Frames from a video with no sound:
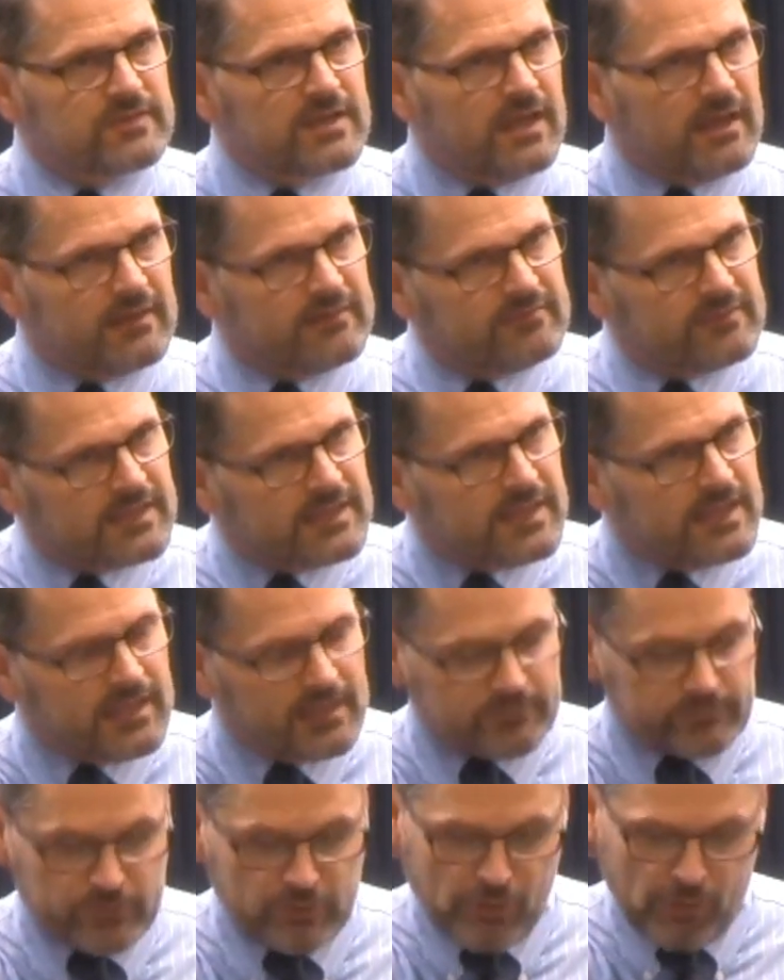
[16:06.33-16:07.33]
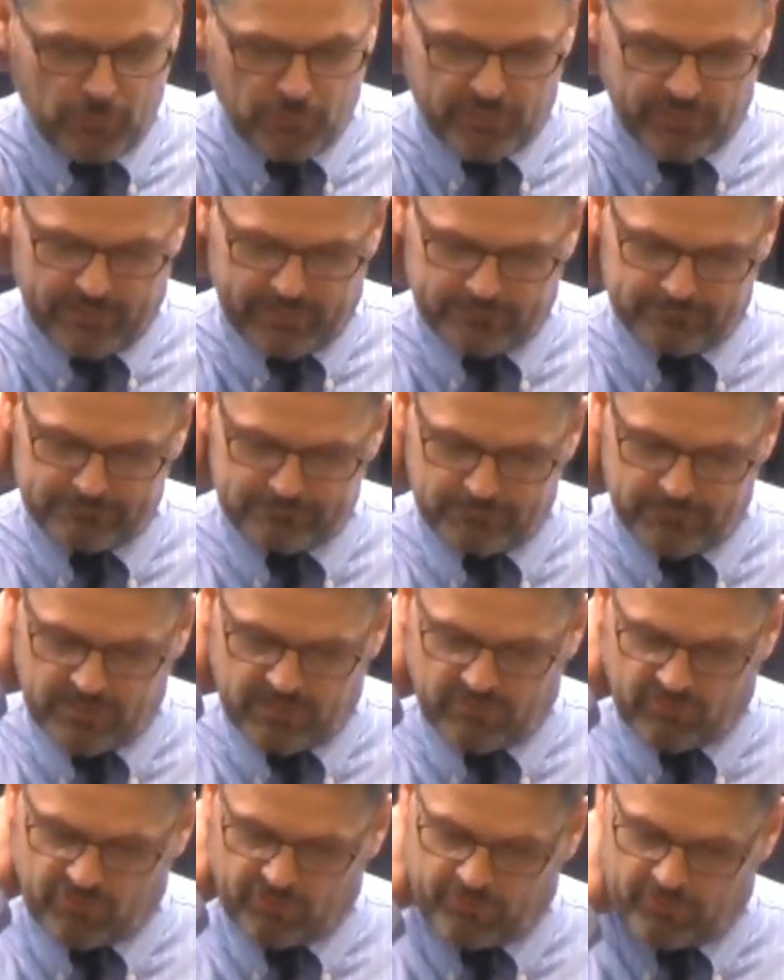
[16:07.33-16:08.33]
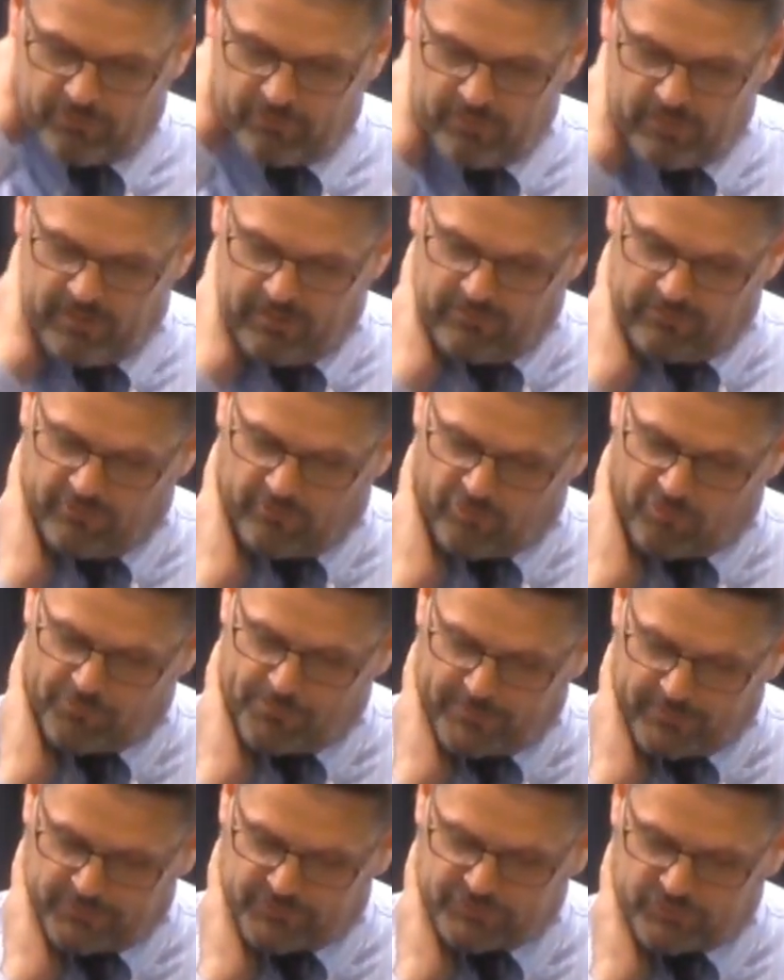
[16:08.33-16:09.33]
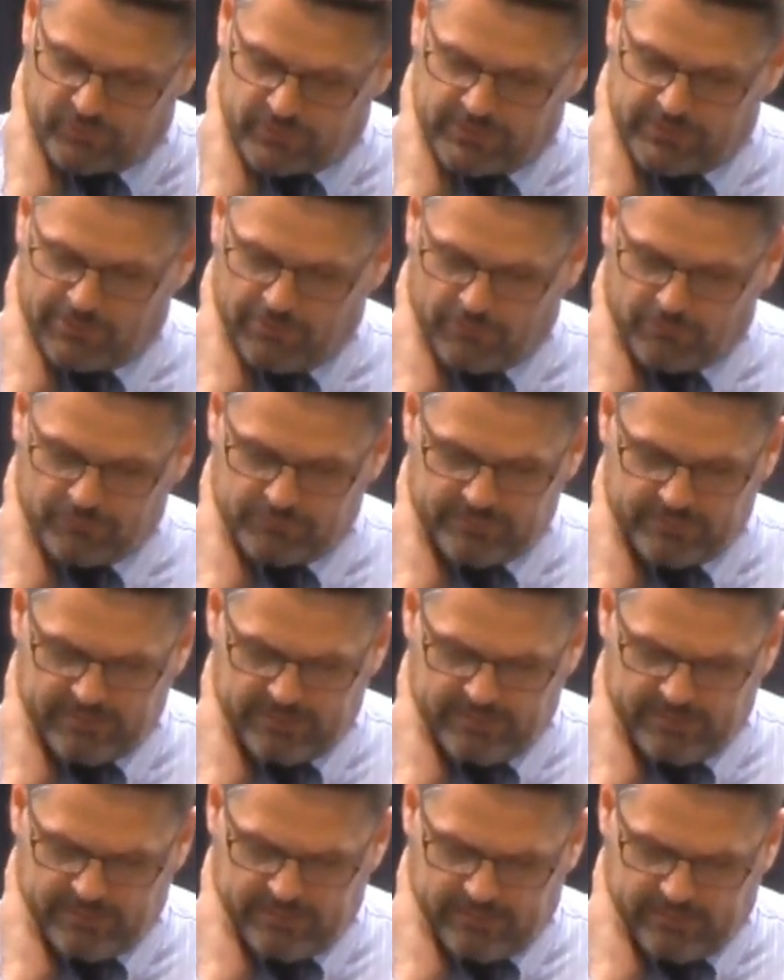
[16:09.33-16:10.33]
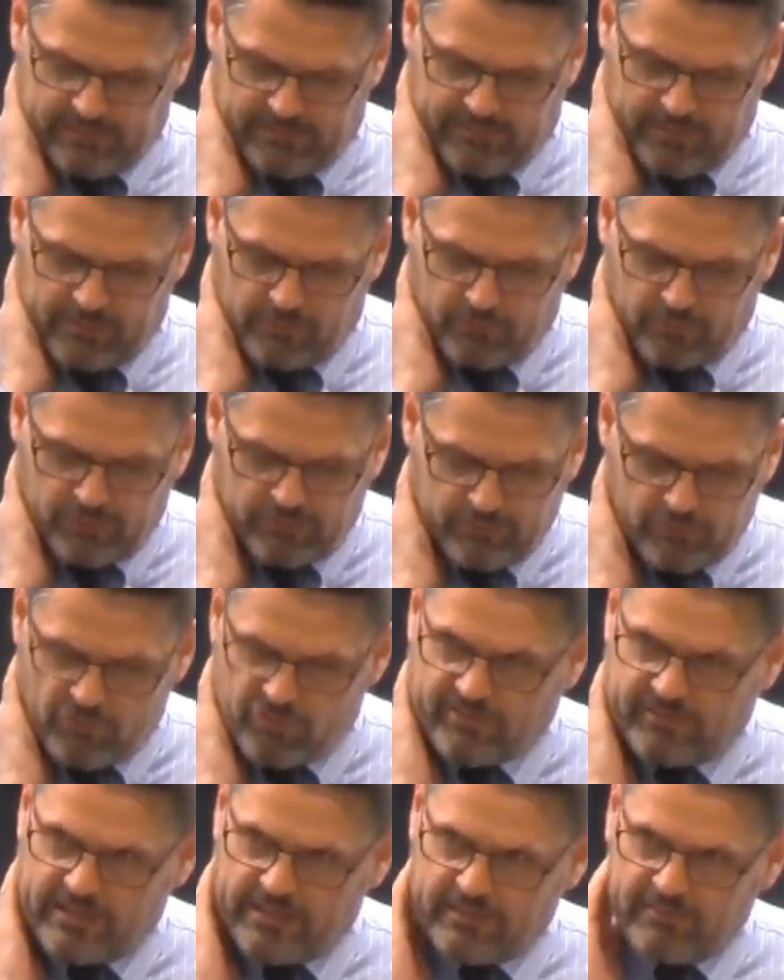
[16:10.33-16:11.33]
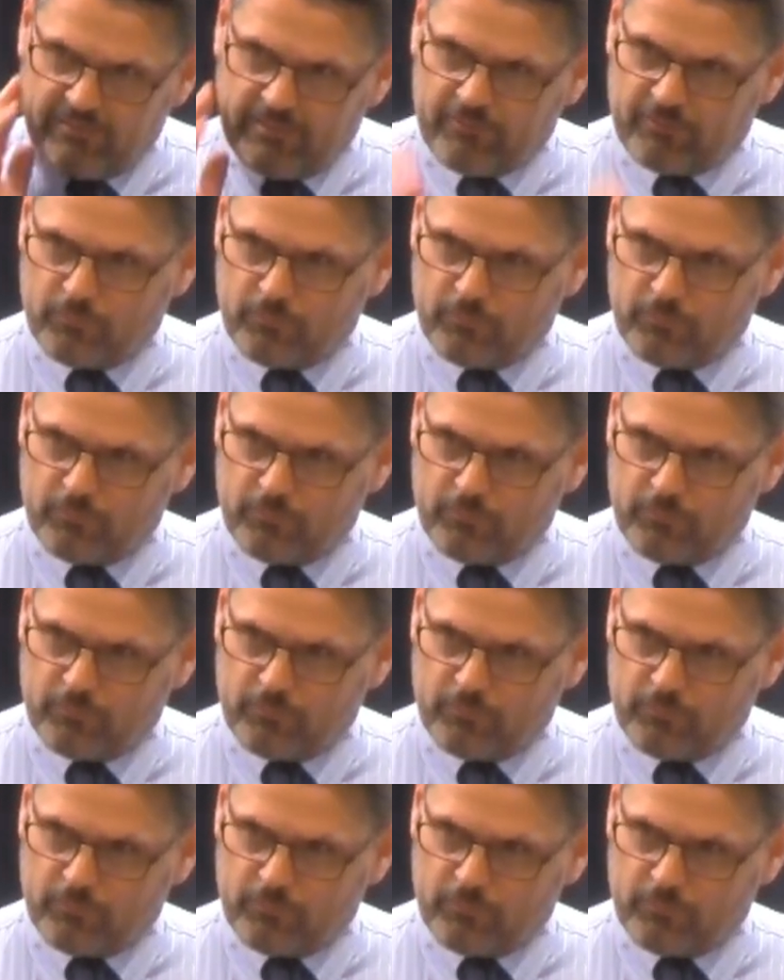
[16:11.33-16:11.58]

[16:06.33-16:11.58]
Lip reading: God. They can't know them because they're spiritually known. They don't understand that